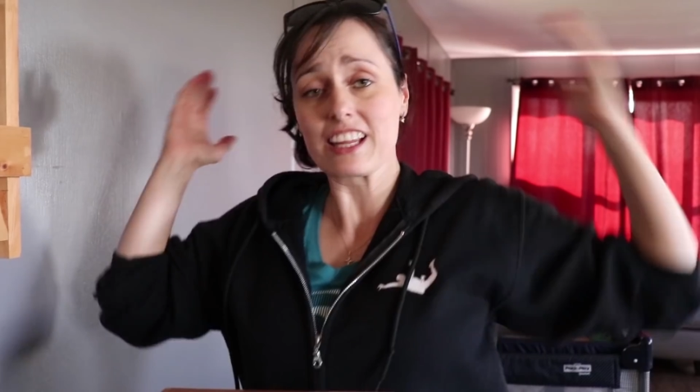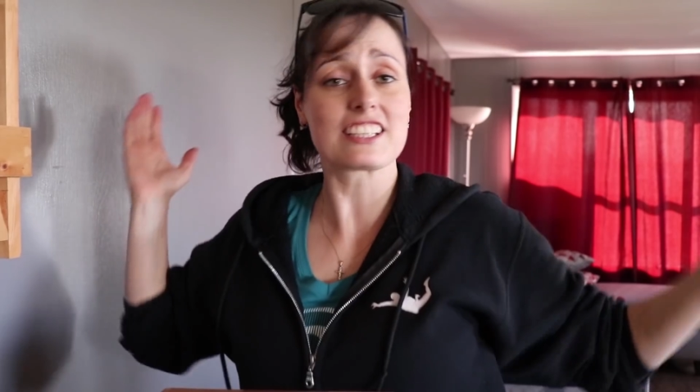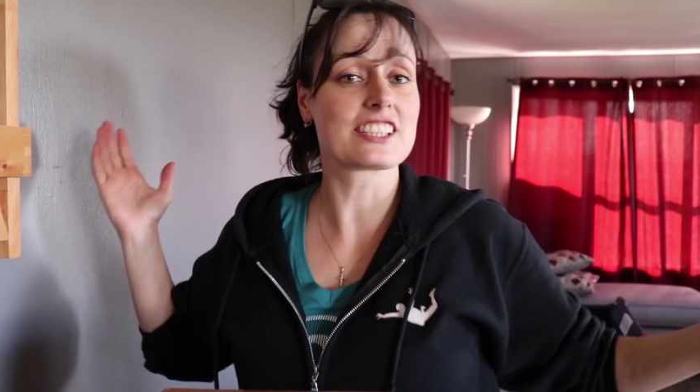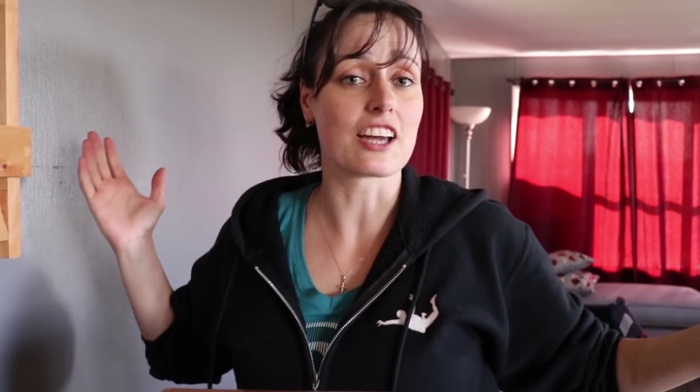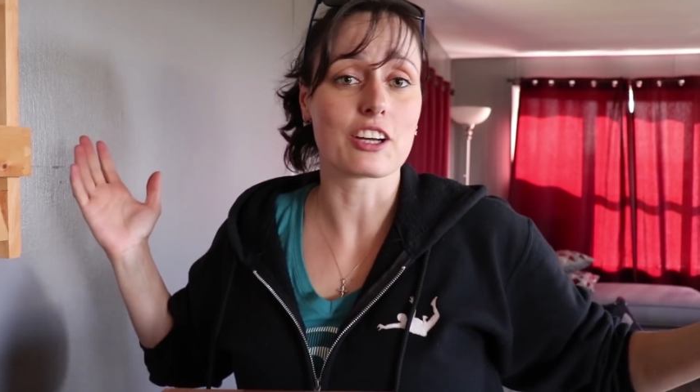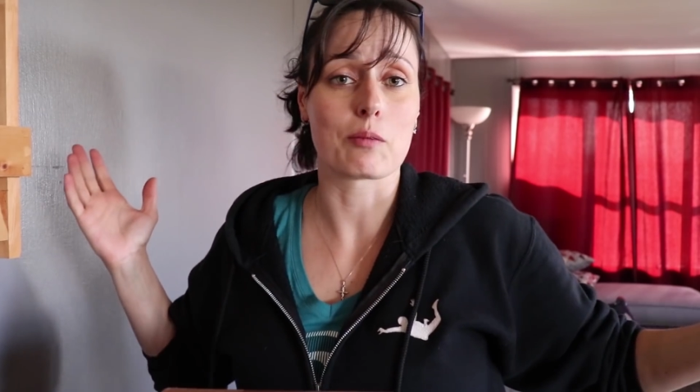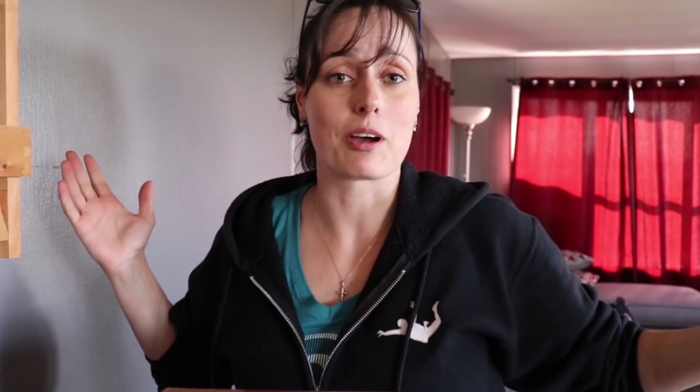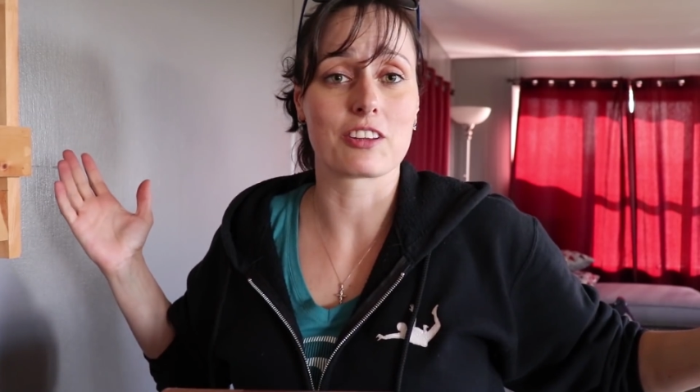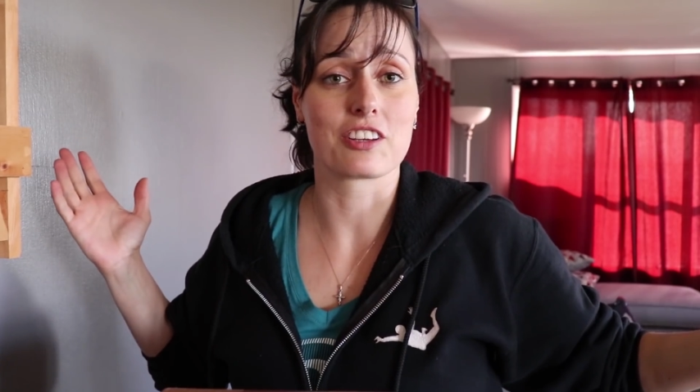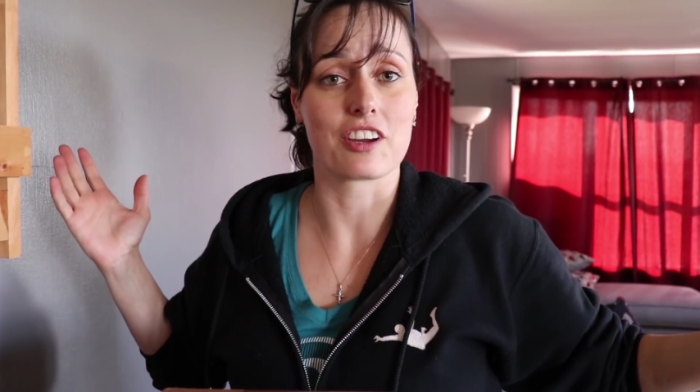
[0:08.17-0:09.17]
Let's talk
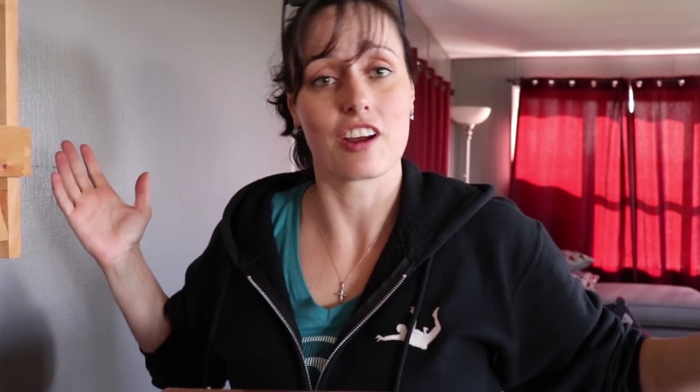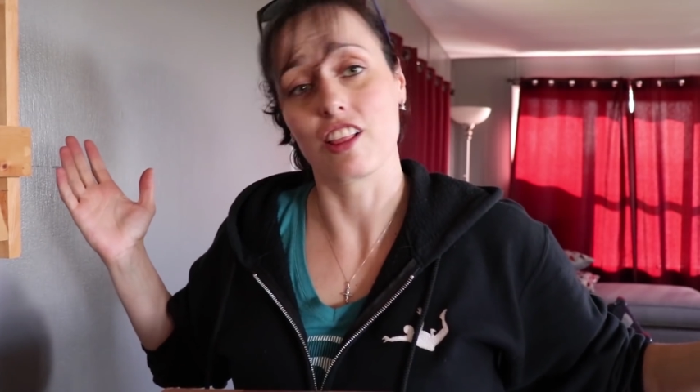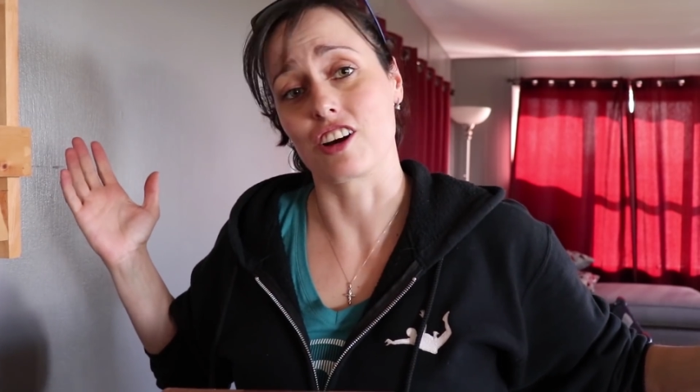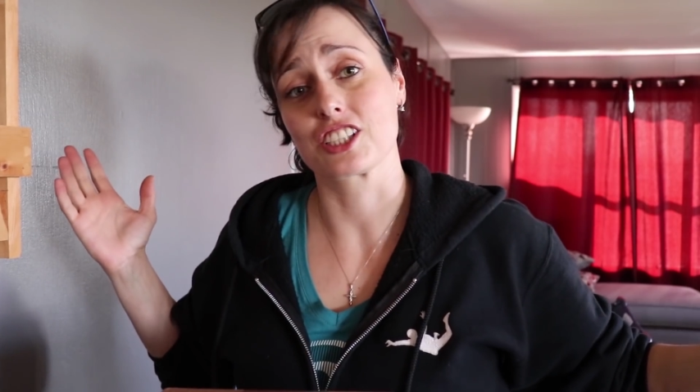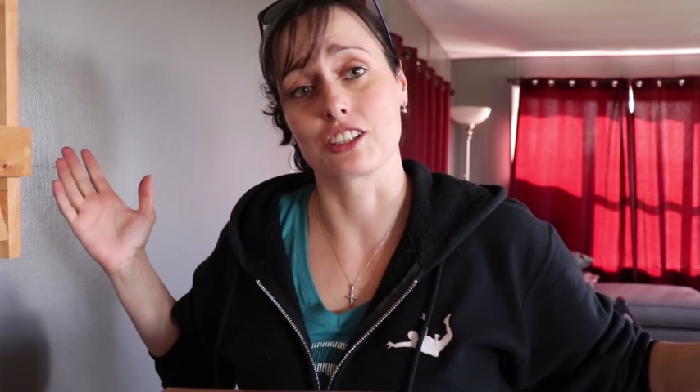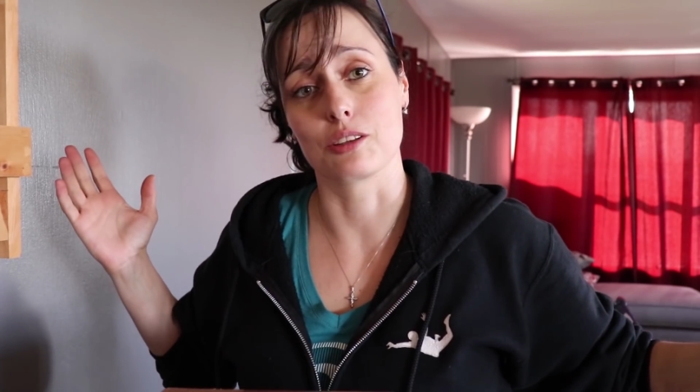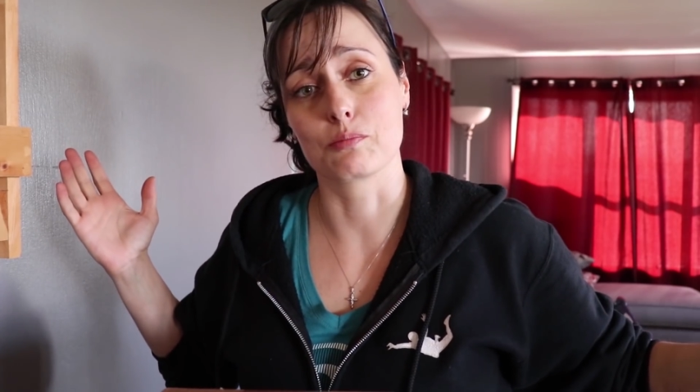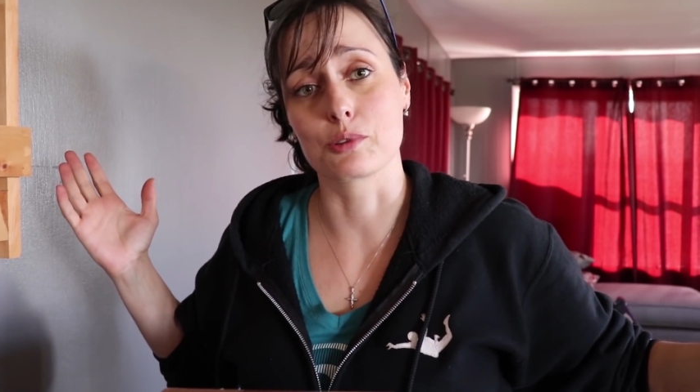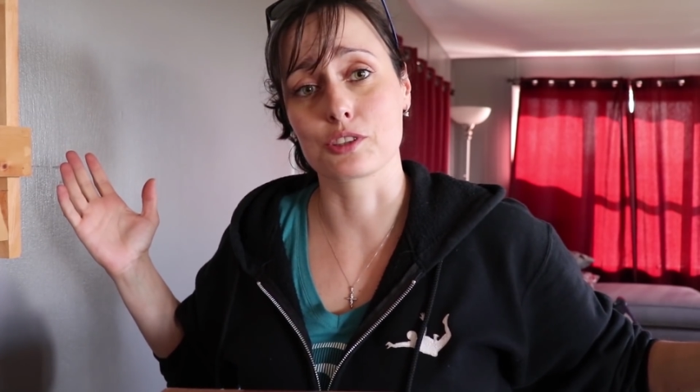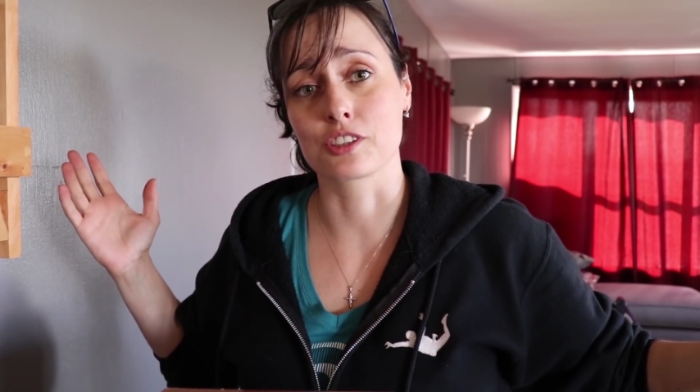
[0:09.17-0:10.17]
about the
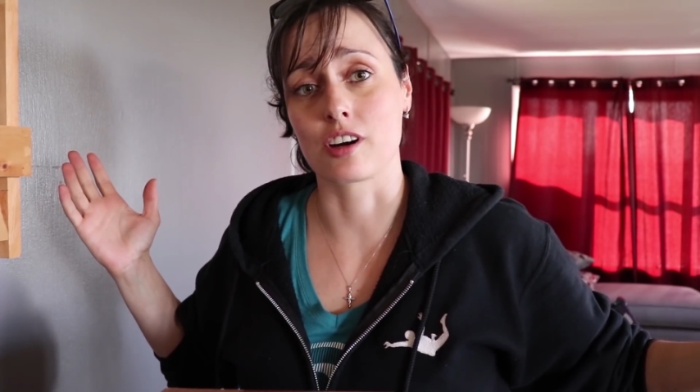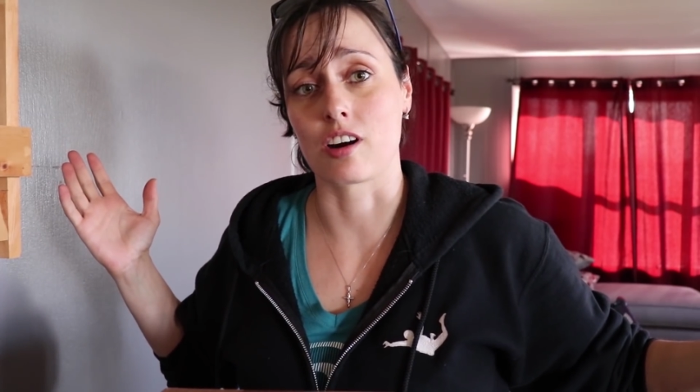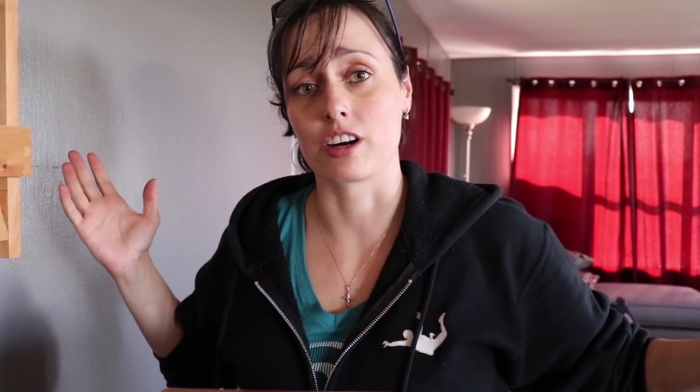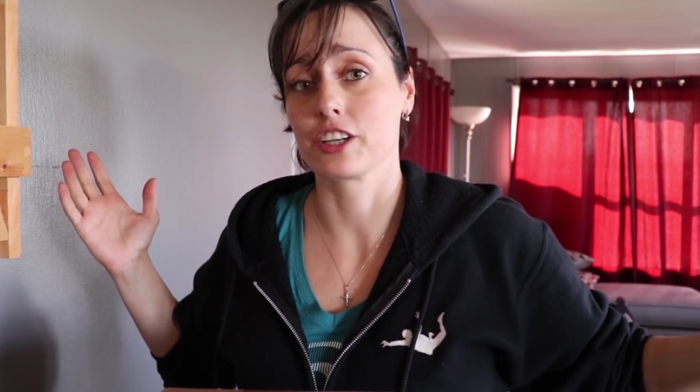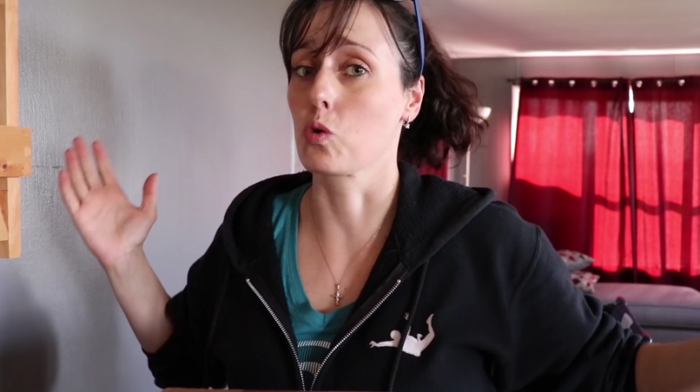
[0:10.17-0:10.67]
Larsen & Brusgaard